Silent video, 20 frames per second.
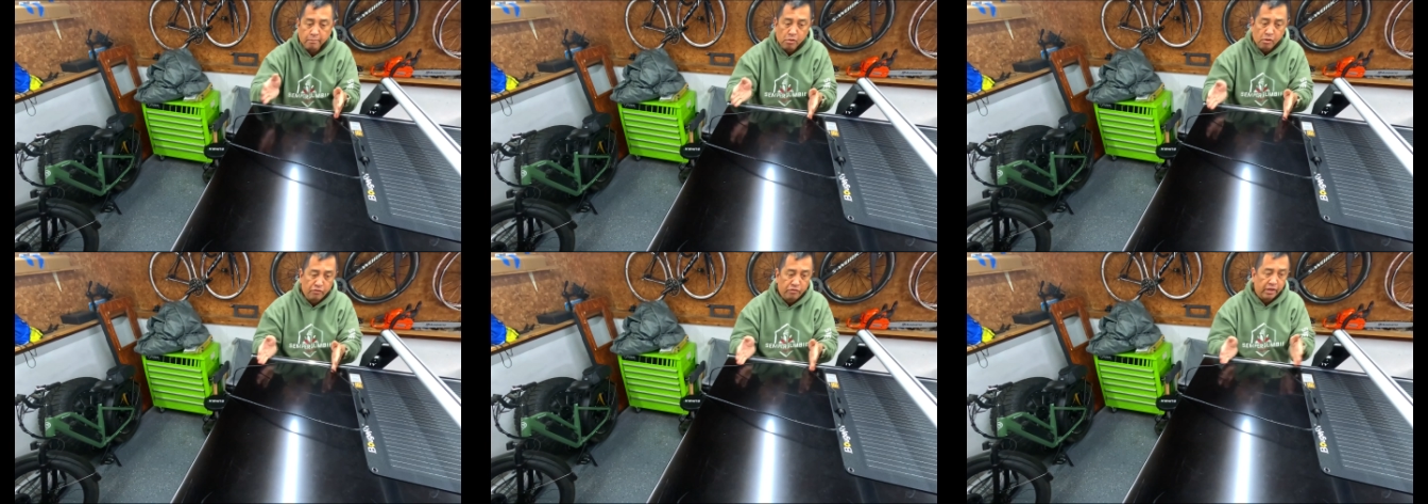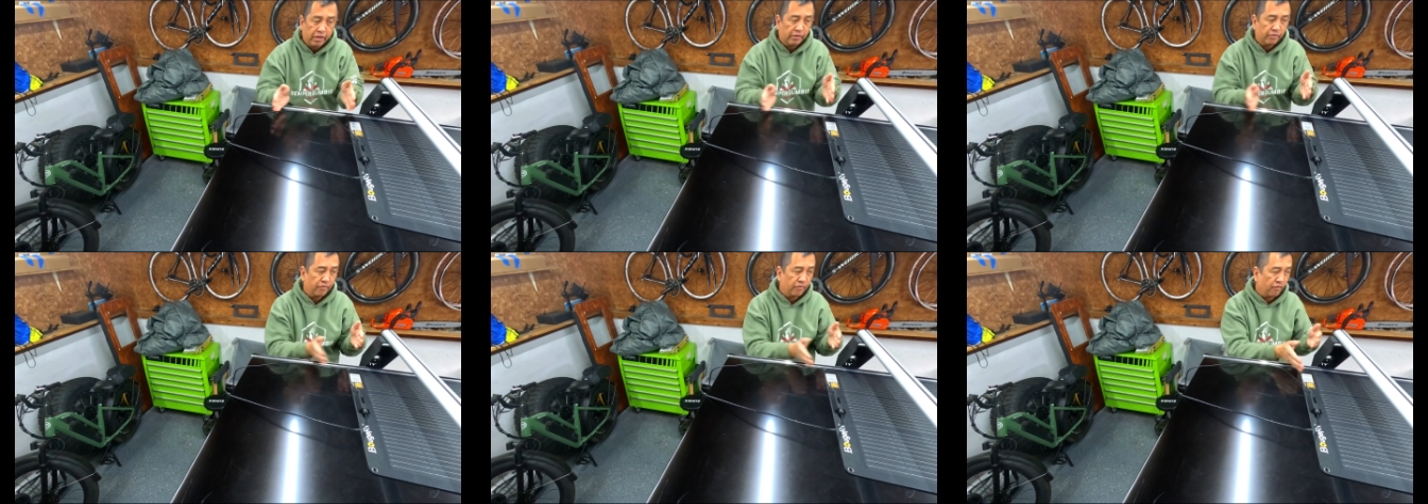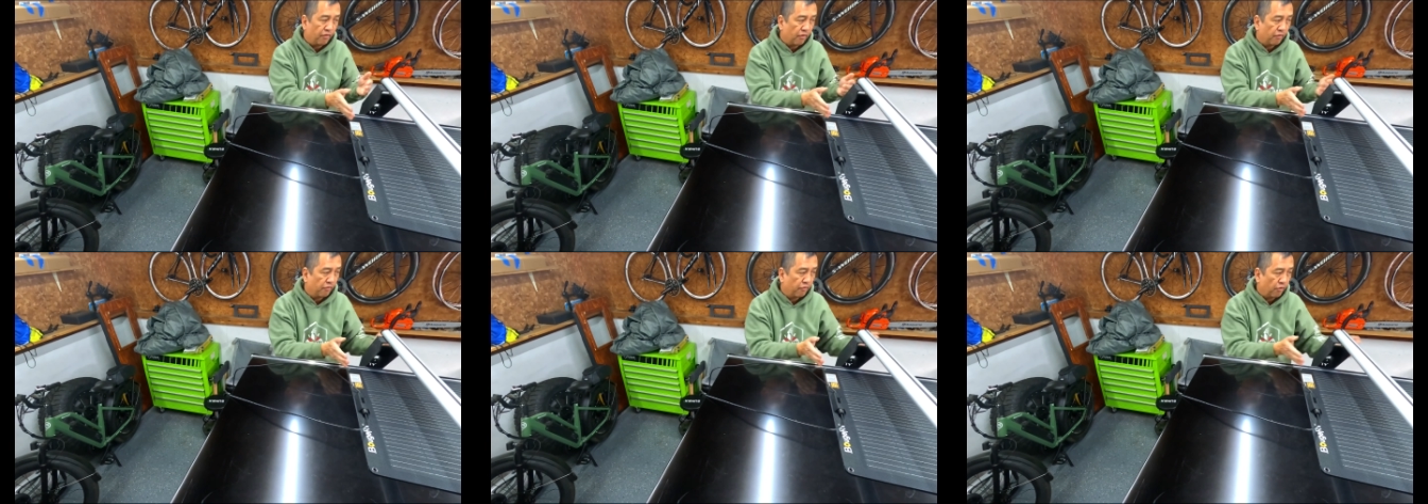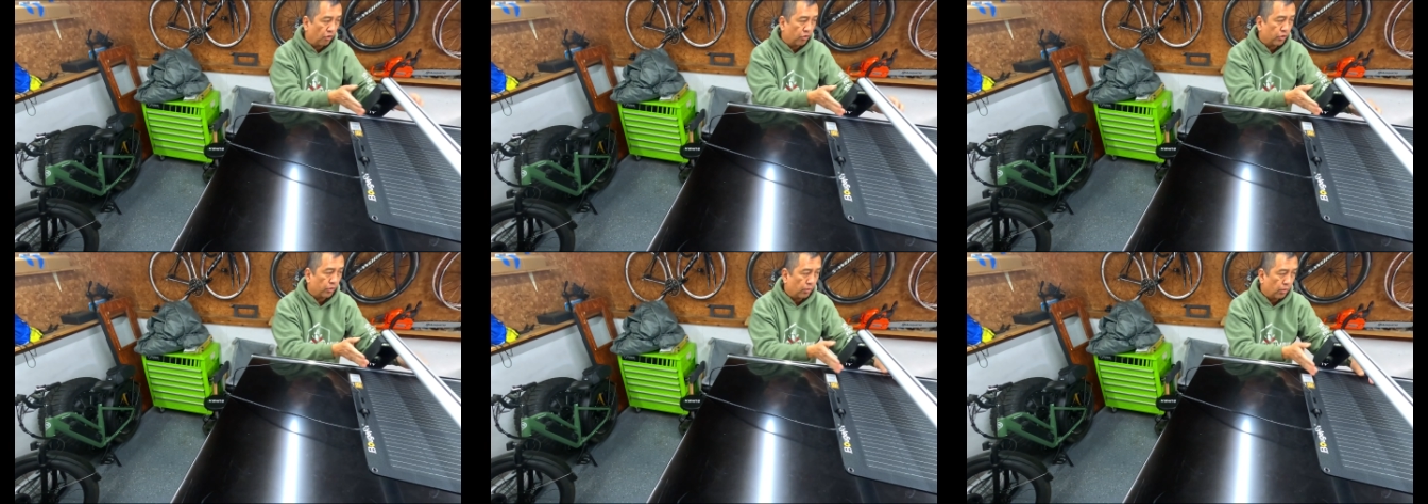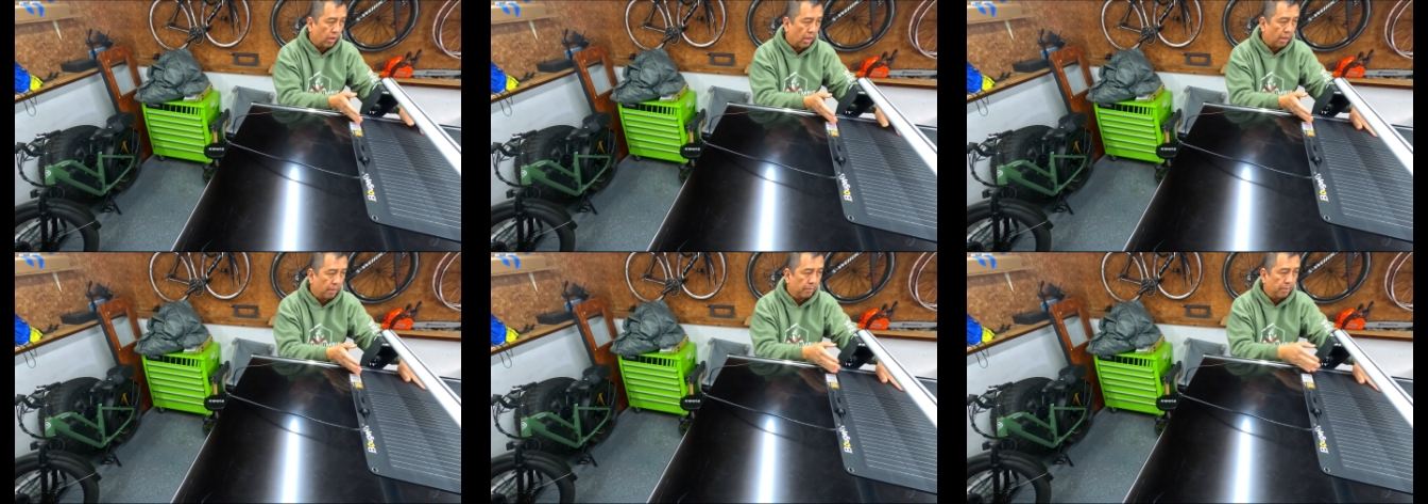moved it for further
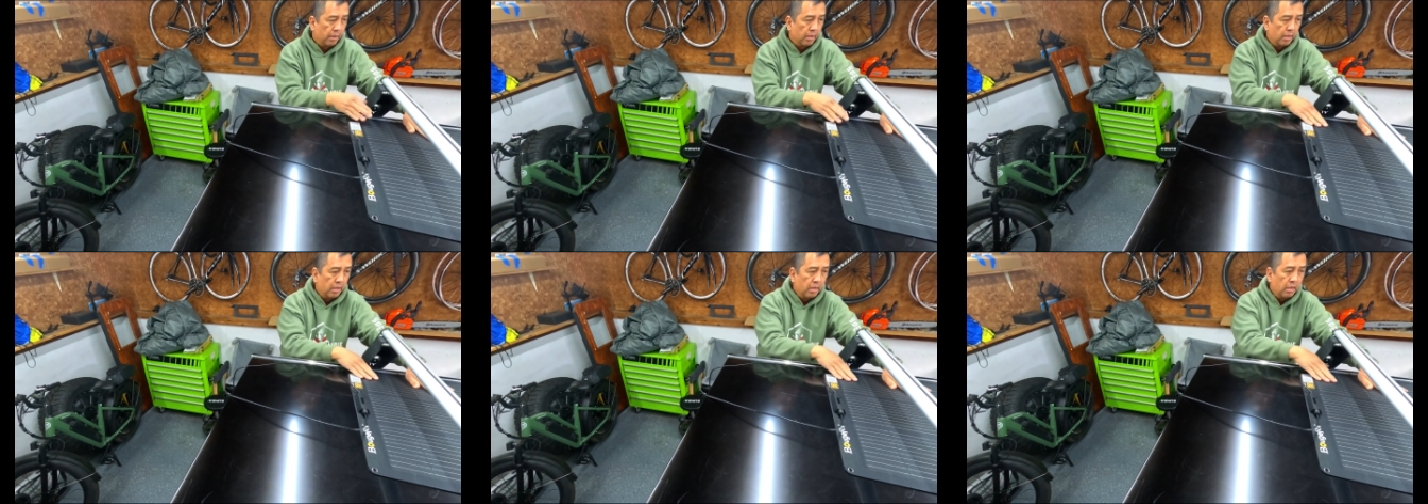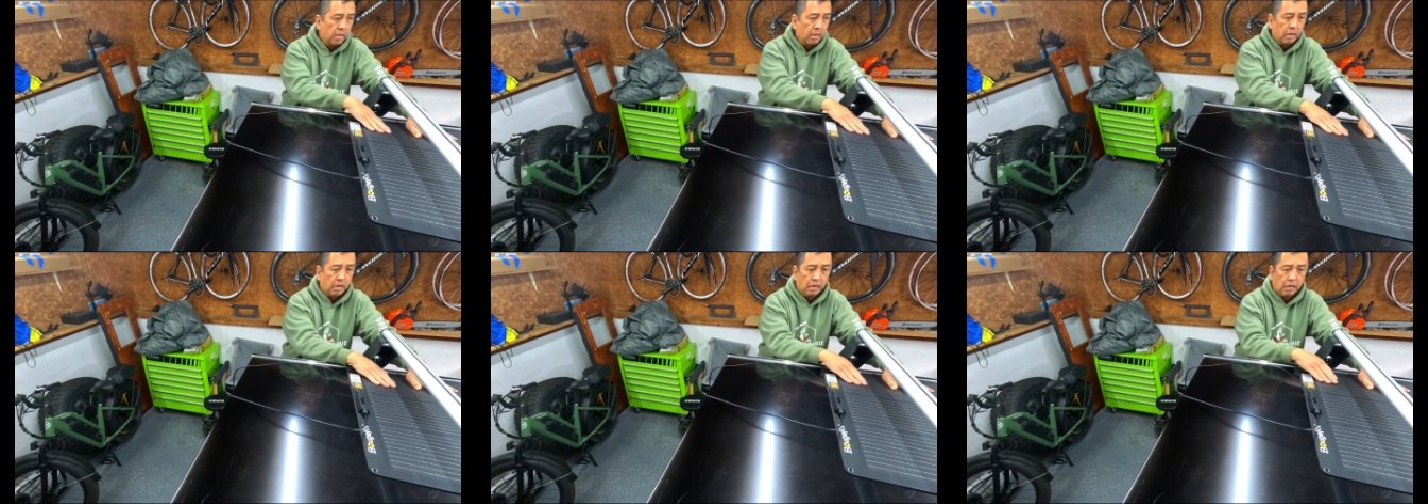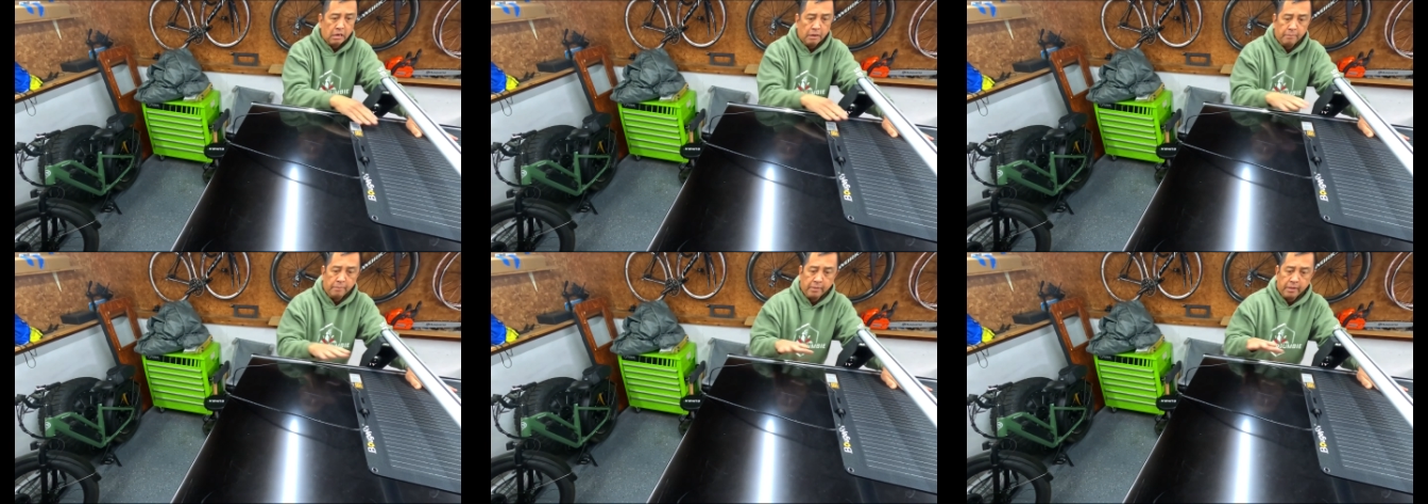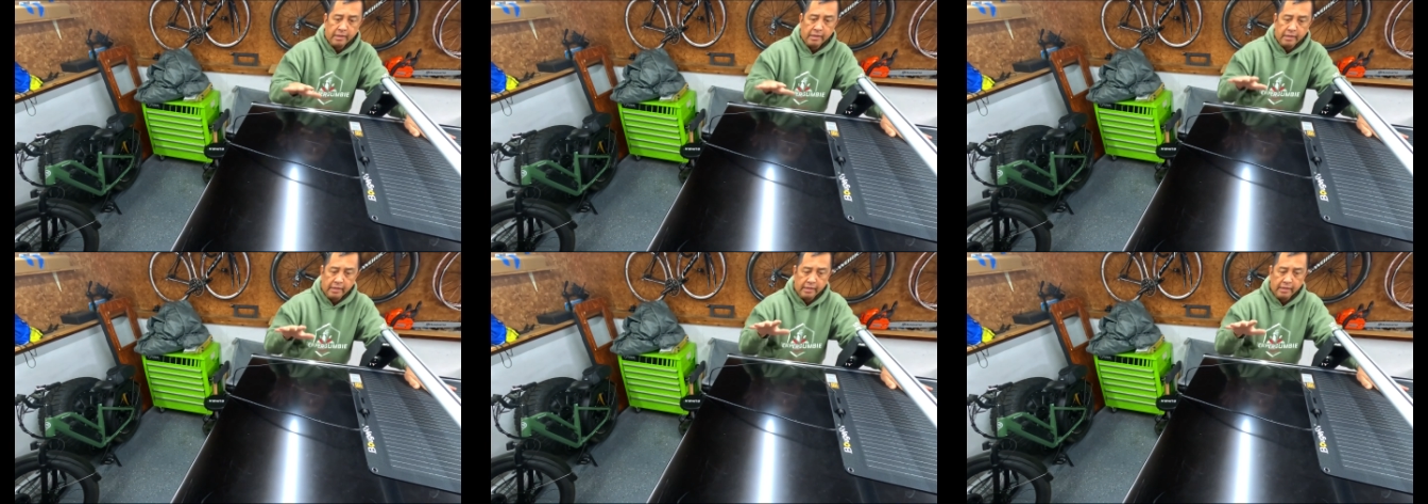up um,